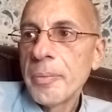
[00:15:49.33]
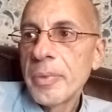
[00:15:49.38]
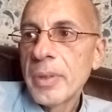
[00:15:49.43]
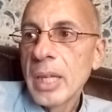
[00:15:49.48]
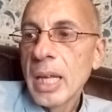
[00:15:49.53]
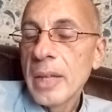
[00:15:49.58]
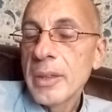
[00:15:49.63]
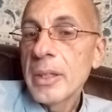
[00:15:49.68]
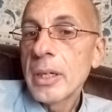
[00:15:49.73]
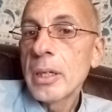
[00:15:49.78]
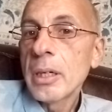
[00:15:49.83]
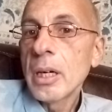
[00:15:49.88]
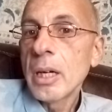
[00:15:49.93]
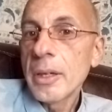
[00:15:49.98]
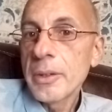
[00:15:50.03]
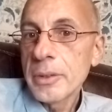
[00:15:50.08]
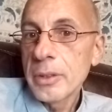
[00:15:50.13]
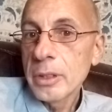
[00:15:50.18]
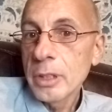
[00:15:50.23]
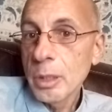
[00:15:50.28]
and there are
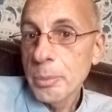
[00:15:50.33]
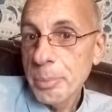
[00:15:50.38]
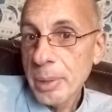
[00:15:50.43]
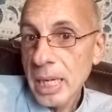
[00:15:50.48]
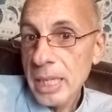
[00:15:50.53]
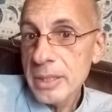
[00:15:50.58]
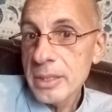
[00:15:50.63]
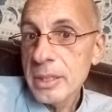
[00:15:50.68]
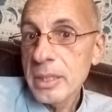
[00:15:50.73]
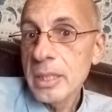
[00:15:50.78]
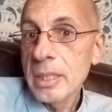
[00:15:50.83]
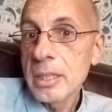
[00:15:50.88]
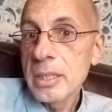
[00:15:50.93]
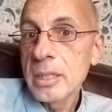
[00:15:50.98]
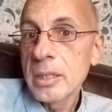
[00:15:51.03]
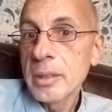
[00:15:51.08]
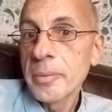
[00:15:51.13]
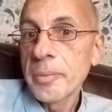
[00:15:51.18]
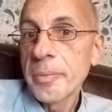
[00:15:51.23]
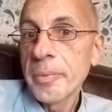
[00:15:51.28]
other
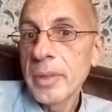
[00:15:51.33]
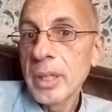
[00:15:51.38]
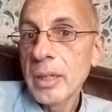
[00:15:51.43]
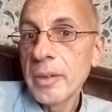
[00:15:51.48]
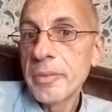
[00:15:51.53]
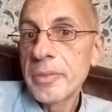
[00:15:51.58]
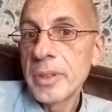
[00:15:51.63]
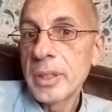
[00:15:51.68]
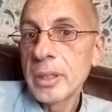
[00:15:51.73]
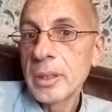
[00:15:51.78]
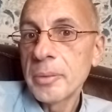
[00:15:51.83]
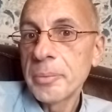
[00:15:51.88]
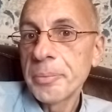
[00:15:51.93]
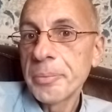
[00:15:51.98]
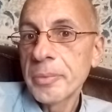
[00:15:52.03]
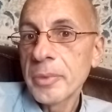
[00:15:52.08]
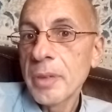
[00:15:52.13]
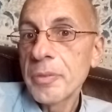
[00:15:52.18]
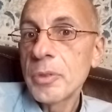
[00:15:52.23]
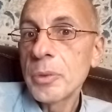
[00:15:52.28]
capacities of the
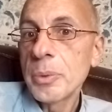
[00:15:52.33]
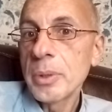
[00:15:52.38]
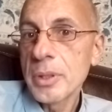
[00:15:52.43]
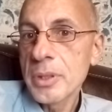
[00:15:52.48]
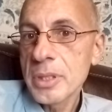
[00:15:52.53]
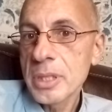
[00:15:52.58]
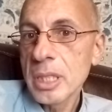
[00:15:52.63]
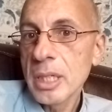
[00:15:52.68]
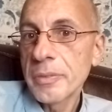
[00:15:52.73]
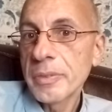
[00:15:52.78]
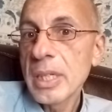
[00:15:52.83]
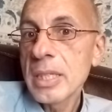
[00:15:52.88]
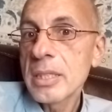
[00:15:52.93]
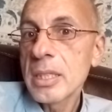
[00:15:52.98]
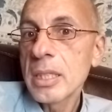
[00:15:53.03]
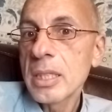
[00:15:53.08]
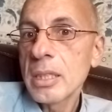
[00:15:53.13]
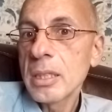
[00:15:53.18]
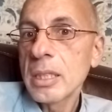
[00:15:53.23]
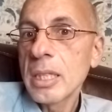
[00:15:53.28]
of the real self that's
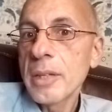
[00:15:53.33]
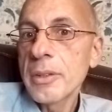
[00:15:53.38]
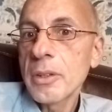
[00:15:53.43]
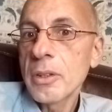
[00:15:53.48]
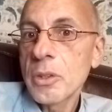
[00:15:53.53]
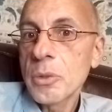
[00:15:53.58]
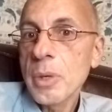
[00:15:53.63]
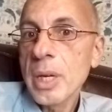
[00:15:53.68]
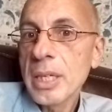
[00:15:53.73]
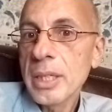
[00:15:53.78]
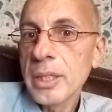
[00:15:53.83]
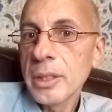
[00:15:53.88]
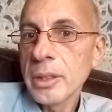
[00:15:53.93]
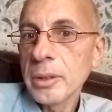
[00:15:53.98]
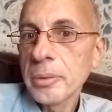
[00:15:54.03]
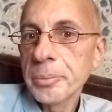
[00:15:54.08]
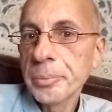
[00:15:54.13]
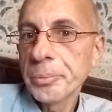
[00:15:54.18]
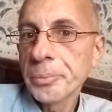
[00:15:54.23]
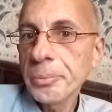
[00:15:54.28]
a, another thread here
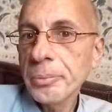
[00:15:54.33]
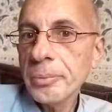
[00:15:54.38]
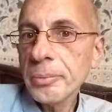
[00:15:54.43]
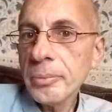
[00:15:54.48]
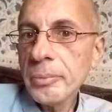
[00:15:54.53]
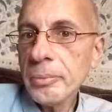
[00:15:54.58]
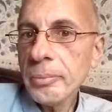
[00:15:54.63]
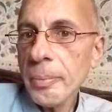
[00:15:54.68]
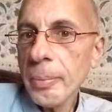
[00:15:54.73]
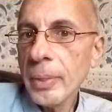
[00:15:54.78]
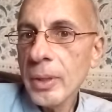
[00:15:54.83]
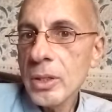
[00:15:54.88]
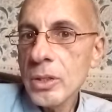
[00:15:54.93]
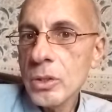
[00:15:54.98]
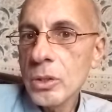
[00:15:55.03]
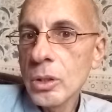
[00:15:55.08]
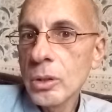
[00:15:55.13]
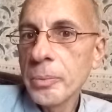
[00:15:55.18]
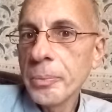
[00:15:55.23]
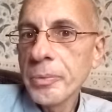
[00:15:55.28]

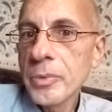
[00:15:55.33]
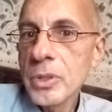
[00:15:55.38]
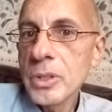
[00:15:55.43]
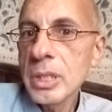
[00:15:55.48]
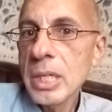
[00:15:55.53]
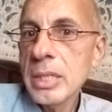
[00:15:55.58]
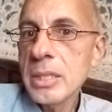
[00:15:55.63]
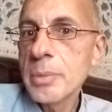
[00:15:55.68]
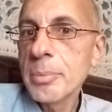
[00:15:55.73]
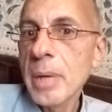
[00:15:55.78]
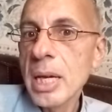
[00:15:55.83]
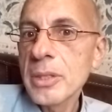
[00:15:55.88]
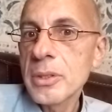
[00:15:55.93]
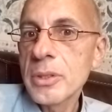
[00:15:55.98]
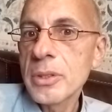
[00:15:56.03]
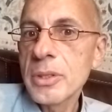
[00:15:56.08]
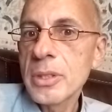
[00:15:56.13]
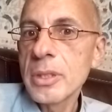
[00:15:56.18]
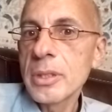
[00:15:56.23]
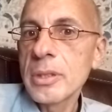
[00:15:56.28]
so that's
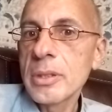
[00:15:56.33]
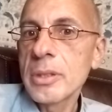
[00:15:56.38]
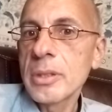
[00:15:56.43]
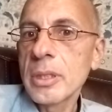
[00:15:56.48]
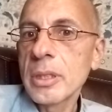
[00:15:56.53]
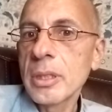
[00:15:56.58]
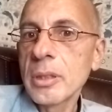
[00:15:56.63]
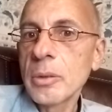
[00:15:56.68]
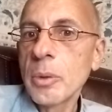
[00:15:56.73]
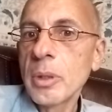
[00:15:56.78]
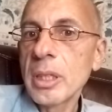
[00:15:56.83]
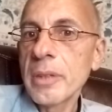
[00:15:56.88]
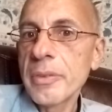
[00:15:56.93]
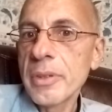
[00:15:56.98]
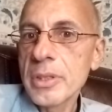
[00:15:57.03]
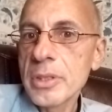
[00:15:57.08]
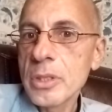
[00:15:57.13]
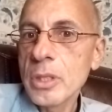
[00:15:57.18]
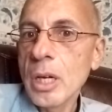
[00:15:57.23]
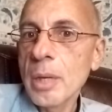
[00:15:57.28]
Masterson's uh, one of
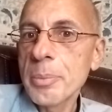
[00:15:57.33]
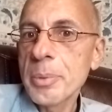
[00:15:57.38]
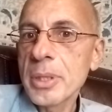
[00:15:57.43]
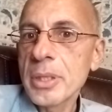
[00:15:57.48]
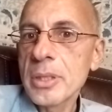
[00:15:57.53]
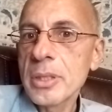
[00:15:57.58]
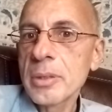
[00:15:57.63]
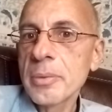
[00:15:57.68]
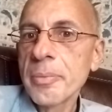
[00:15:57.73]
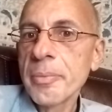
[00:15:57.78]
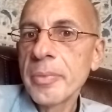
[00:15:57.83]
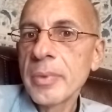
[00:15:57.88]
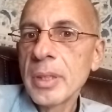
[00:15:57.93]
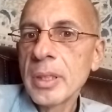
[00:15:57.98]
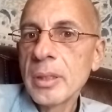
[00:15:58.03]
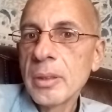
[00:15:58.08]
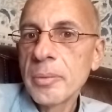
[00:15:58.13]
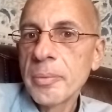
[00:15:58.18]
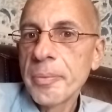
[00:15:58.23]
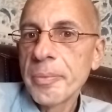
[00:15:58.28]
his topics.
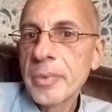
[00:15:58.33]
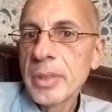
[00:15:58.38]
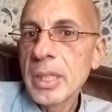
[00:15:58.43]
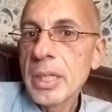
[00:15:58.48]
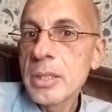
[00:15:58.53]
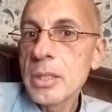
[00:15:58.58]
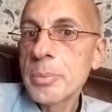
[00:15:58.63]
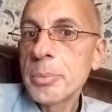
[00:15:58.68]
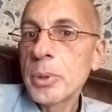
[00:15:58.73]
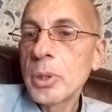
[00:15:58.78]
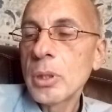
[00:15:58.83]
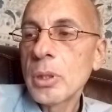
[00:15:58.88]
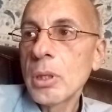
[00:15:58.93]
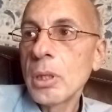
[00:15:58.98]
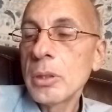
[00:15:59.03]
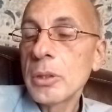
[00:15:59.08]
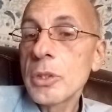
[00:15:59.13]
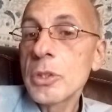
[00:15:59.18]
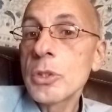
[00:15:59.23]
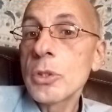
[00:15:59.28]
He has a book
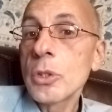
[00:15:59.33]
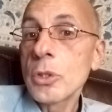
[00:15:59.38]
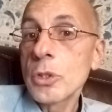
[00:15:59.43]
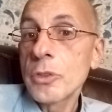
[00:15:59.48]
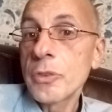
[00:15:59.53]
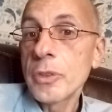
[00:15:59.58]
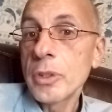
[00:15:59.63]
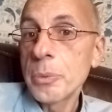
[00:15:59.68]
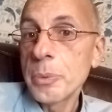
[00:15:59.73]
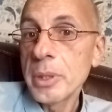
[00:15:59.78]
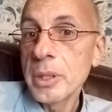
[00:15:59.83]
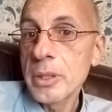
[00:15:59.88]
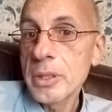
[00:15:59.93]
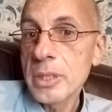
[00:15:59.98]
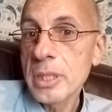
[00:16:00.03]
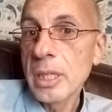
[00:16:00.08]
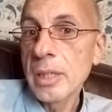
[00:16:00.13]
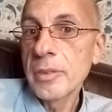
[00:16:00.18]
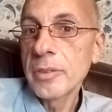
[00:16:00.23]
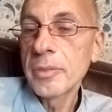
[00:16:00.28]
called The Search for the Real
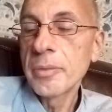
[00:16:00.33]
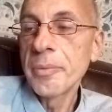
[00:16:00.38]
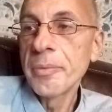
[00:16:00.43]
Self,